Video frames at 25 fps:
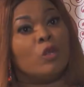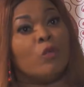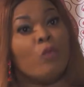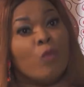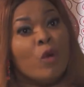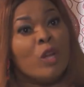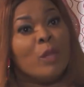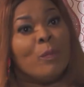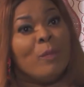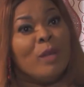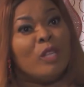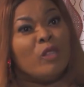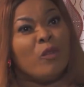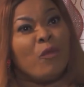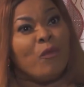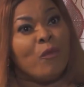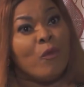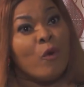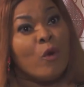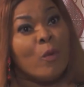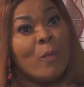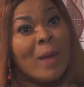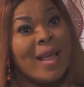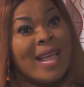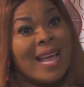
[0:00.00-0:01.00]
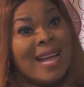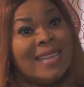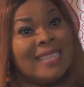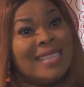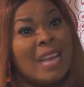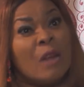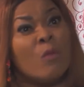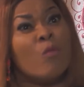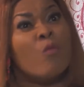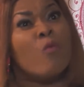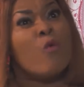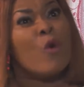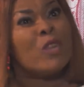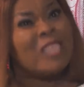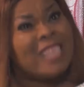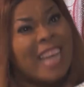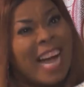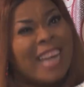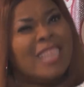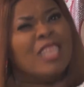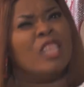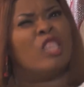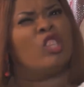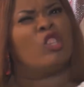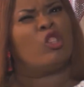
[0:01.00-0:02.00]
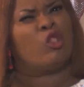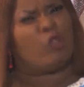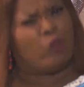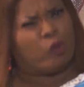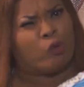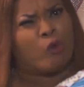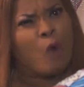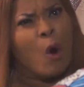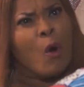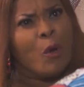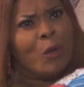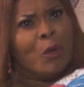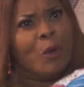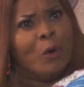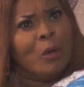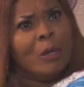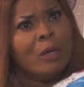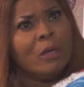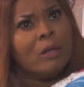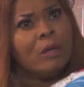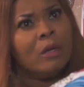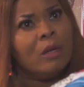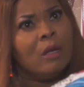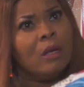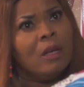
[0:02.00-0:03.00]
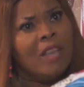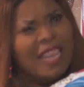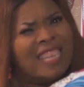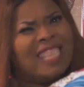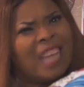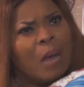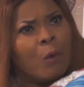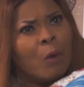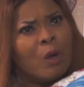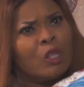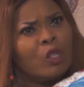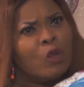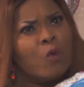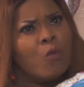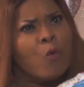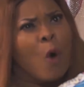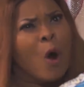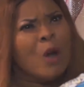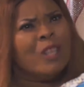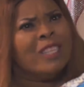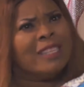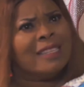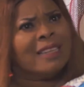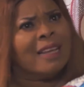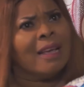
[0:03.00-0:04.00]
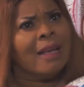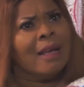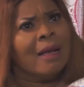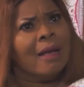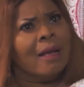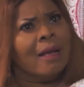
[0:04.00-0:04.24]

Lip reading: You want me to fold my hands and watch her destroy you? Is that what you want?